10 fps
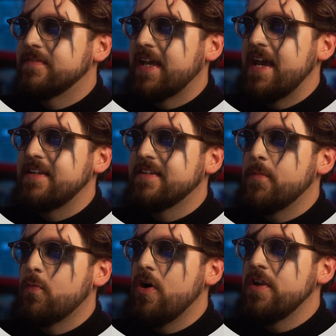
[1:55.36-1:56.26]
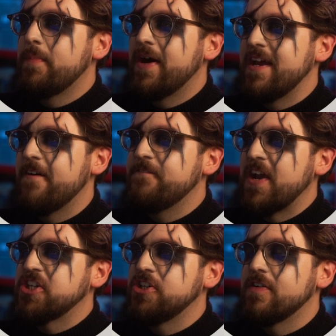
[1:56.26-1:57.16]
Okay, number 1 by
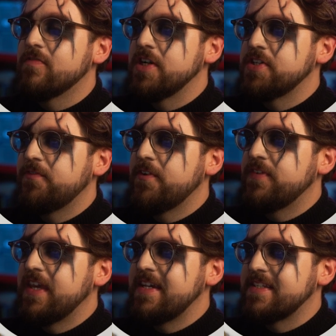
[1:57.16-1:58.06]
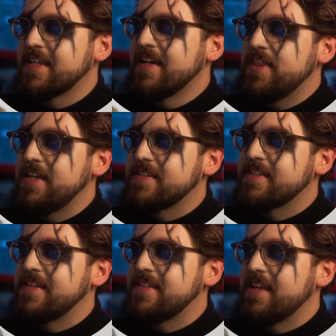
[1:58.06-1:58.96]
Affectionate Rush 58.
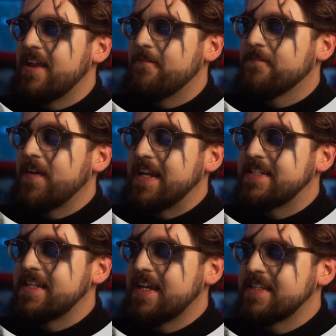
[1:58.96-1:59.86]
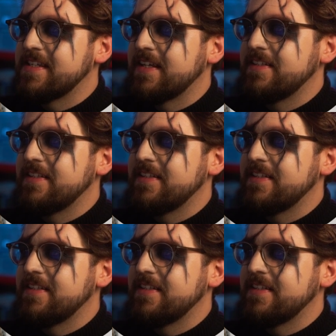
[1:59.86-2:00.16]
This is a fantastic